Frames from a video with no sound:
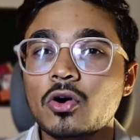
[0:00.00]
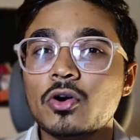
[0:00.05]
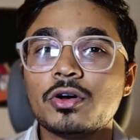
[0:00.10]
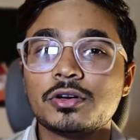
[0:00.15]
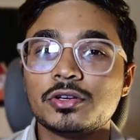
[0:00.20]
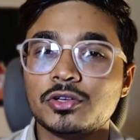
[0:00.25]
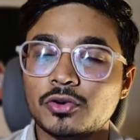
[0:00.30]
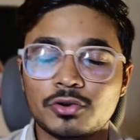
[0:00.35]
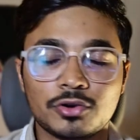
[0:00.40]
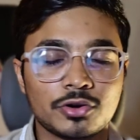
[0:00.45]

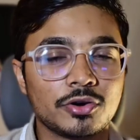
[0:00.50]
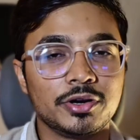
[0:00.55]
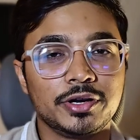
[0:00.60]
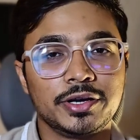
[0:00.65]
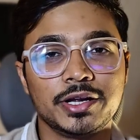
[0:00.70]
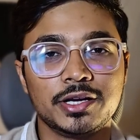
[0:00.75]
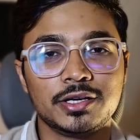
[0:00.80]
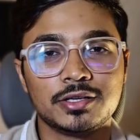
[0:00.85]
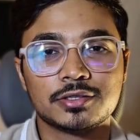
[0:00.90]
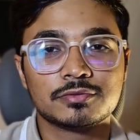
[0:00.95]
or your
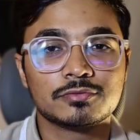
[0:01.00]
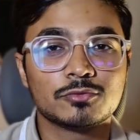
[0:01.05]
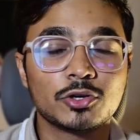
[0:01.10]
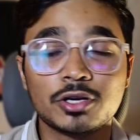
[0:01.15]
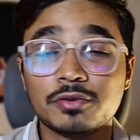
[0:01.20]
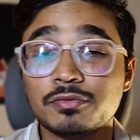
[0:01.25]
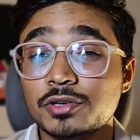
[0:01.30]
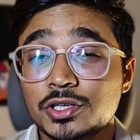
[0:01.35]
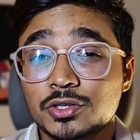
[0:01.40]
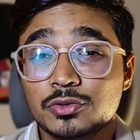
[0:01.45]
content,
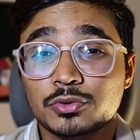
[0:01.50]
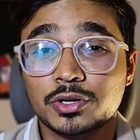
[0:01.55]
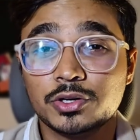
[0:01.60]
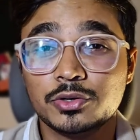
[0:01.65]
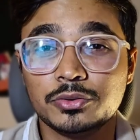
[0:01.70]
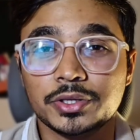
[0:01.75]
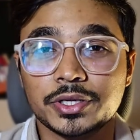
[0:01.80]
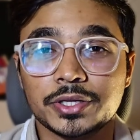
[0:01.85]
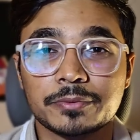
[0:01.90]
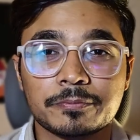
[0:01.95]
whatever you
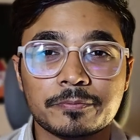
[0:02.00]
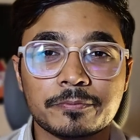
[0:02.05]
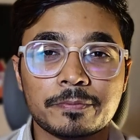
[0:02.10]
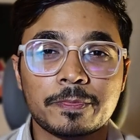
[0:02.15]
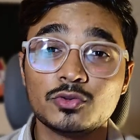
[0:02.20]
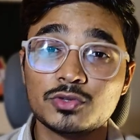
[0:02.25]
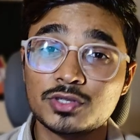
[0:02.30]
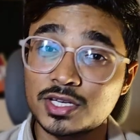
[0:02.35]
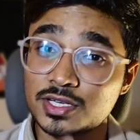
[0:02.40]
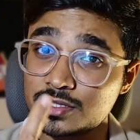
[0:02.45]
are doing.
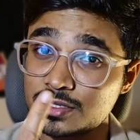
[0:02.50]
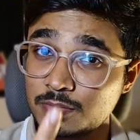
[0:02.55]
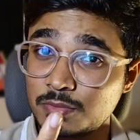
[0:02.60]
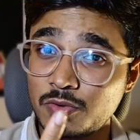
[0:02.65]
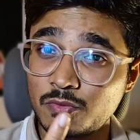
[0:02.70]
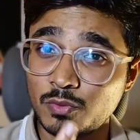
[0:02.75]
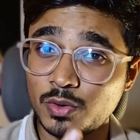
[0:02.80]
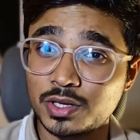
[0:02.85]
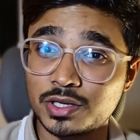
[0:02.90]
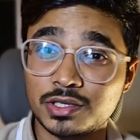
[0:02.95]
Use case
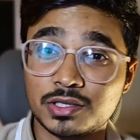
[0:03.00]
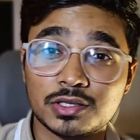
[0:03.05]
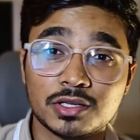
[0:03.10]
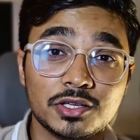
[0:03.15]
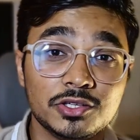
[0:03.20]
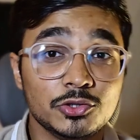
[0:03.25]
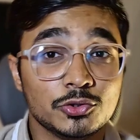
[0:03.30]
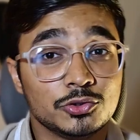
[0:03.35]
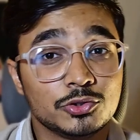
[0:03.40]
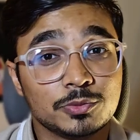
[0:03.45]
number 1,
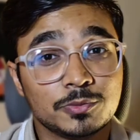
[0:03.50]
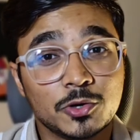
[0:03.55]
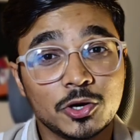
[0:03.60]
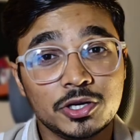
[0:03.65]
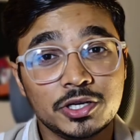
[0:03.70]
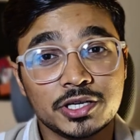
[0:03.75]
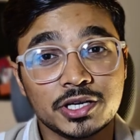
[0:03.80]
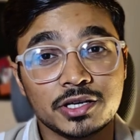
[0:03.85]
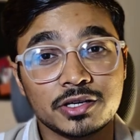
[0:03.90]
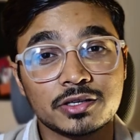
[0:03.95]
YouTube
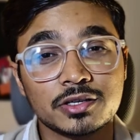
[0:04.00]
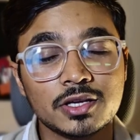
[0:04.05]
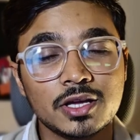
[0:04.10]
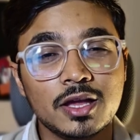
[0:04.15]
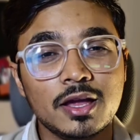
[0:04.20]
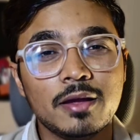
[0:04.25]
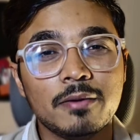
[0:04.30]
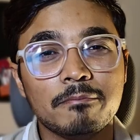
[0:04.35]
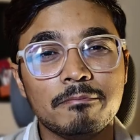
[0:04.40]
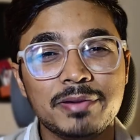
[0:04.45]
content.
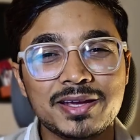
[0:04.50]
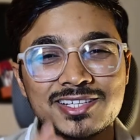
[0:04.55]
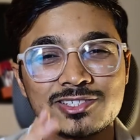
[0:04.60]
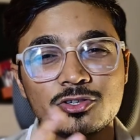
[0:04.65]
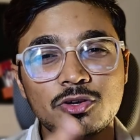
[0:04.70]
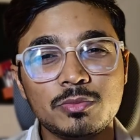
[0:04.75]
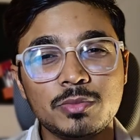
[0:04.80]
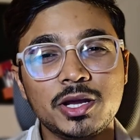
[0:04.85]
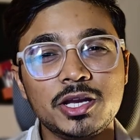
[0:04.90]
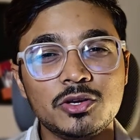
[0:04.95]

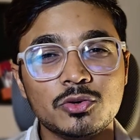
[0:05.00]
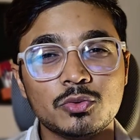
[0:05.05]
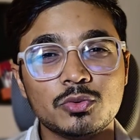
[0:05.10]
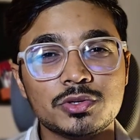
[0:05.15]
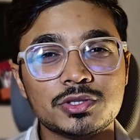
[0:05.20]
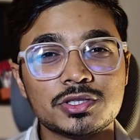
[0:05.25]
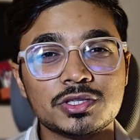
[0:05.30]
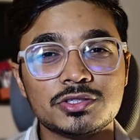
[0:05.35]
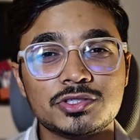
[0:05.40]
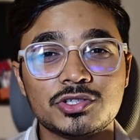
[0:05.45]
Based on my
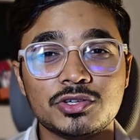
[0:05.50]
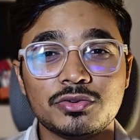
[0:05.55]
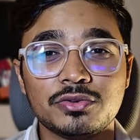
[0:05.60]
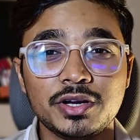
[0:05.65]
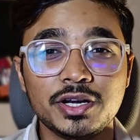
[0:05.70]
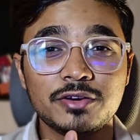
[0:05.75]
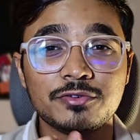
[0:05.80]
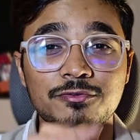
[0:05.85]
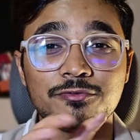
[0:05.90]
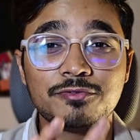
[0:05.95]
notes,
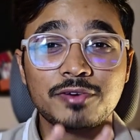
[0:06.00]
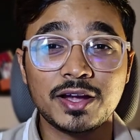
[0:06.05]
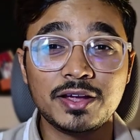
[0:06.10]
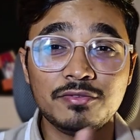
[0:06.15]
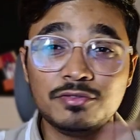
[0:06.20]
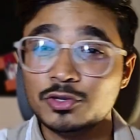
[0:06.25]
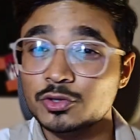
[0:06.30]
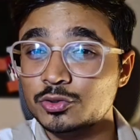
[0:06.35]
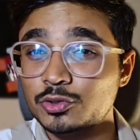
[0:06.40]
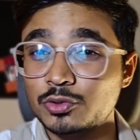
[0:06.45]
generate
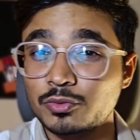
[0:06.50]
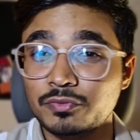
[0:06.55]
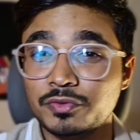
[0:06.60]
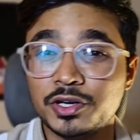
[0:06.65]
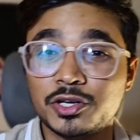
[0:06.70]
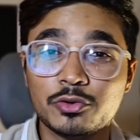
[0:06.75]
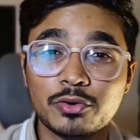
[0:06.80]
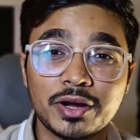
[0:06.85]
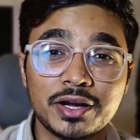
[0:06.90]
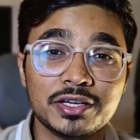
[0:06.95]
5 YouTube
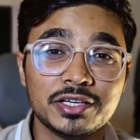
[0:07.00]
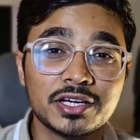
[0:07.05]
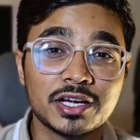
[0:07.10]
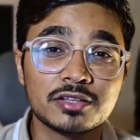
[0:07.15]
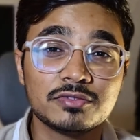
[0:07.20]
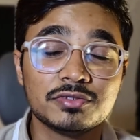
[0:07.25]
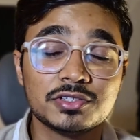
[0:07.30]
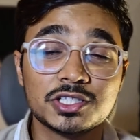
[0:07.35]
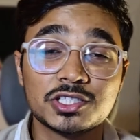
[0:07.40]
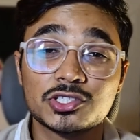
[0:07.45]
video
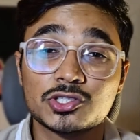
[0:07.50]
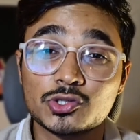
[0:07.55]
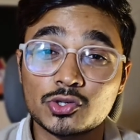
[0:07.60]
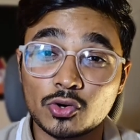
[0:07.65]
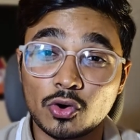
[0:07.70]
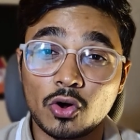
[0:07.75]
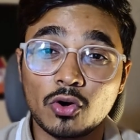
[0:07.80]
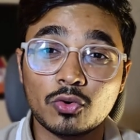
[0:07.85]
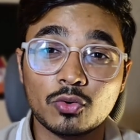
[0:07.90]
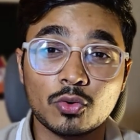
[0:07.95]
ideas with
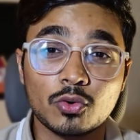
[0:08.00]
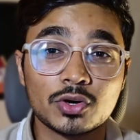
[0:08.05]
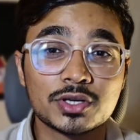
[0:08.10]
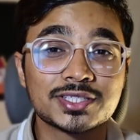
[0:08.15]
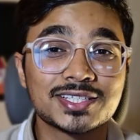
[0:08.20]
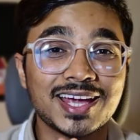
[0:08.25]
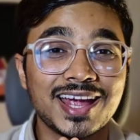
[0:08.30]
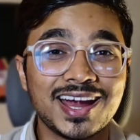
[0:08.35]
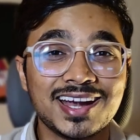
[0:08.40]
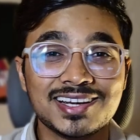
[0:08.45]
strong
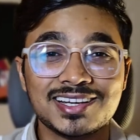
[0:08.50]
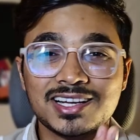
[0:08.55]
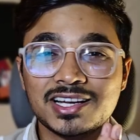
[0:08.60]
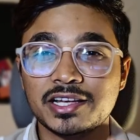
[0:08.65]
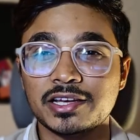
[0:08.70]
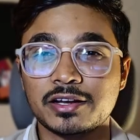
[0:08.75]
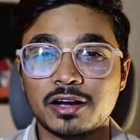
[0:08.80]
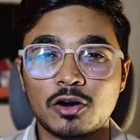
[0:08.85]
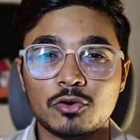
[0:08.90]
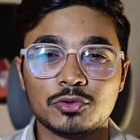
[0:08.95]
hooks and
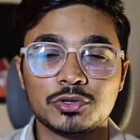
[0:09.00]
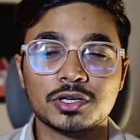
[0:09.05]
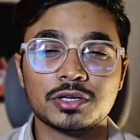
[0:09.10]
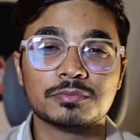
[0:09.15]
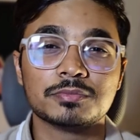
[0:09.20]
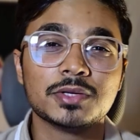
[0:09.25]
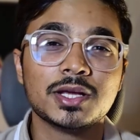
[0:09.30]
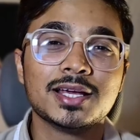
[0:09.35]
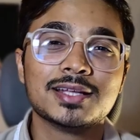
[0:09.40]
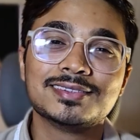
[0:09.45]
clear
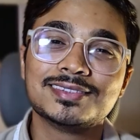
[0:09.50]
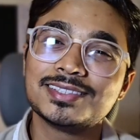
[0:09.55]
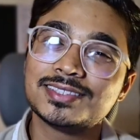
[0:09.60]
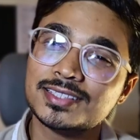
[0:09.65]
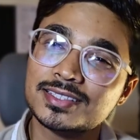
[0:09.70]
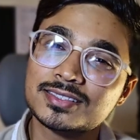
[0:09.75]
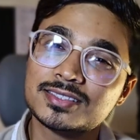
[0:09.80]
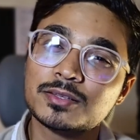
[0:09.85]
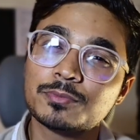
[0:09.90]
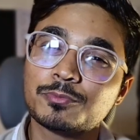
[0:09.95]
outcome.
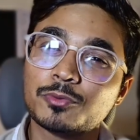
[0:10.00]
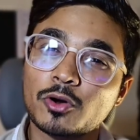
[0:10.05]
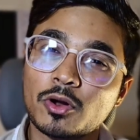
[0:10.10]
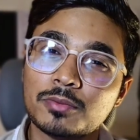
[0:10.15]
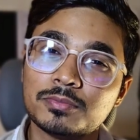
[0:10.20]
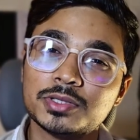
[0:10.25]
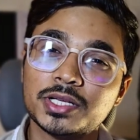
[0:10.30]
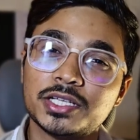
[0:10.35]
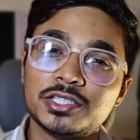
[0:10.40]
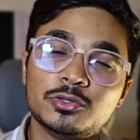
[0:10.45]
This is the
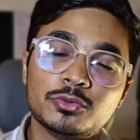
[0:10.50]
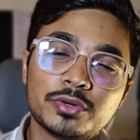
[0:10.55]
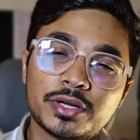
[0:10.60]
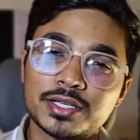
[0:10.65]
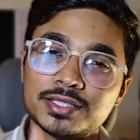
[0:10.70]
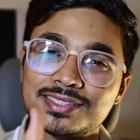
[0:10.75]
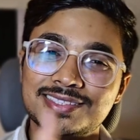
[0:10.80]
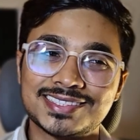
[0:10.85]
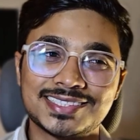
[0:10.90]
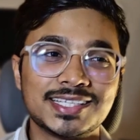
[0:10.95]
prompt that you
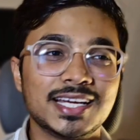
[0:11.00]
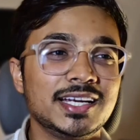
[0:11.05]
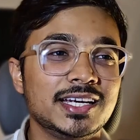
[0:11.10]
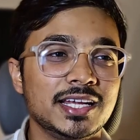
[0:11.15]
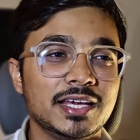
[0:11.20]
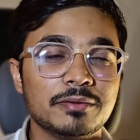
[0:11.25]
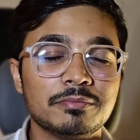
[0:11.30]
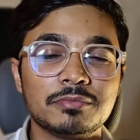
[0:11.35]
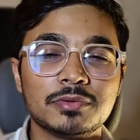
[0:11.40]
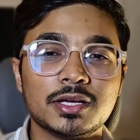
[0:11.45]
can
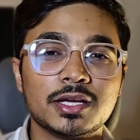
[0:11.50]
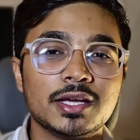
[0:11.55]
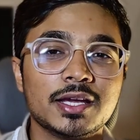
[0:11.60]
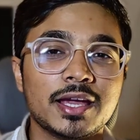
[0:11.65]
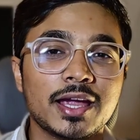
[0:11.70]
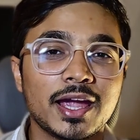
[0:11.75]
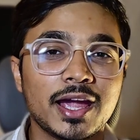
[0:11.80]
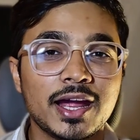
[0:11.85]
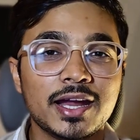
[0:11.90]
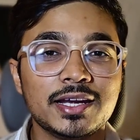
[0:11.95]
send him
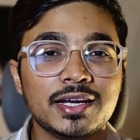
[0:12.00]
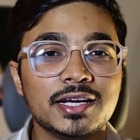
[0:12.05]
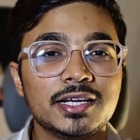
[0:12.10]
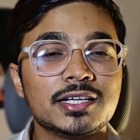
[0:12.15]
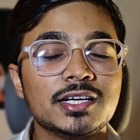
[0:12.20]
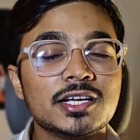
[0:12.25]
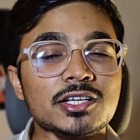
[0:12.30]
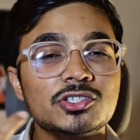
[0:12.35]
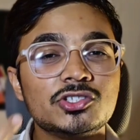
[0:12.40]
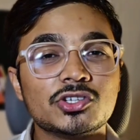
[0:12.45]
and
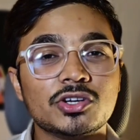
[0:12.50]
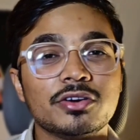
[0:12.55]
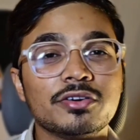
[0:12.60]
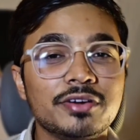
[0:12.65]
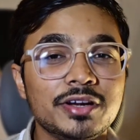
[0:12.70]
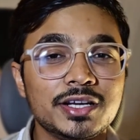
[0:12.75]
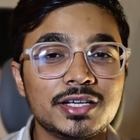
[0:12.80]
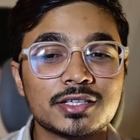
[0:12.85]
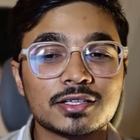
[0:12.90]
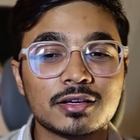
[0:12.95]
it can
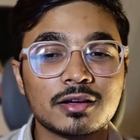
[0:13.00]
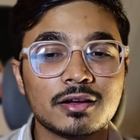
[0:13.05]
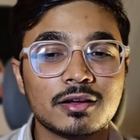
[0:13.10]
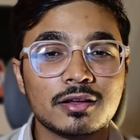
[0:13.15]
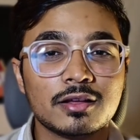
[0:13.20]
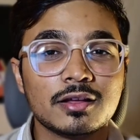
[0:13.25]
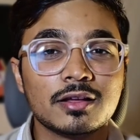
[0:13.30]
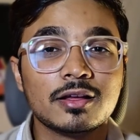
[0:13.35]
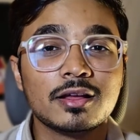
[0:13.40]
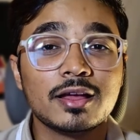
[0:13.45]
generate
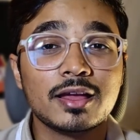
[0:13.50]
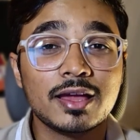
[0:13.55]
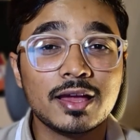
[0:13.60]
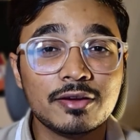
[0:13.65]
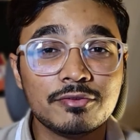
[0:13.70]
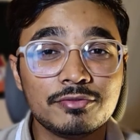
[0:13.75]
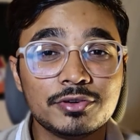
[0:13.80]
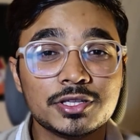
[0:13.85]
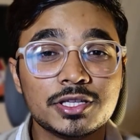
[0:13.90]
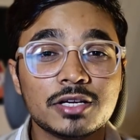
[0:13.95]

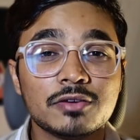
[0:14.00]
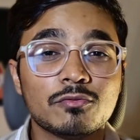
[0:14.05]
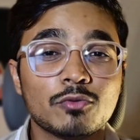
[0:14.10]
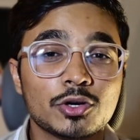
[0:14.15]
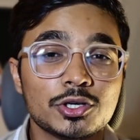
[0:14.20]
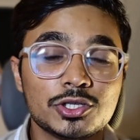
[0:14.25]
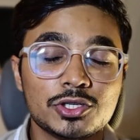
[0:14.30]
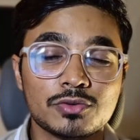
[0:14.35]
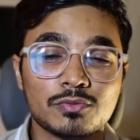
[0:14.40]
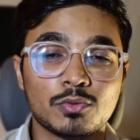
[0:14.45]
everything
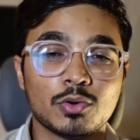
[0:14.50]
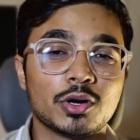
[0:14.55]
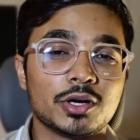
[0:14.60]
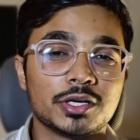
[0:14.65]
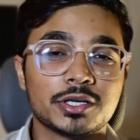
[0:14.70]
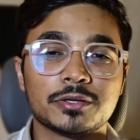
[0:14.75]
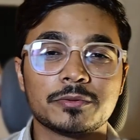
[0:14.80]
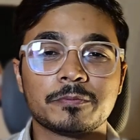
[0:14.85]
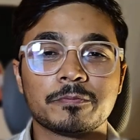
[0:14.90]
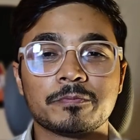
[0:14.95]
what you
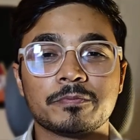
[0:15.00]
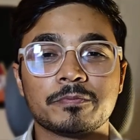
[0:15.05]
want.